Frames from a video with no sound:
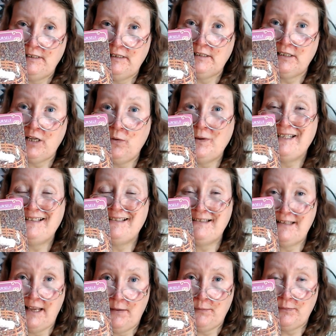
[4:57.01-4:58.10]
go in
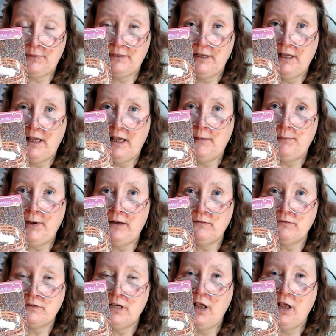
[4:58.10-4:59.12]
depth about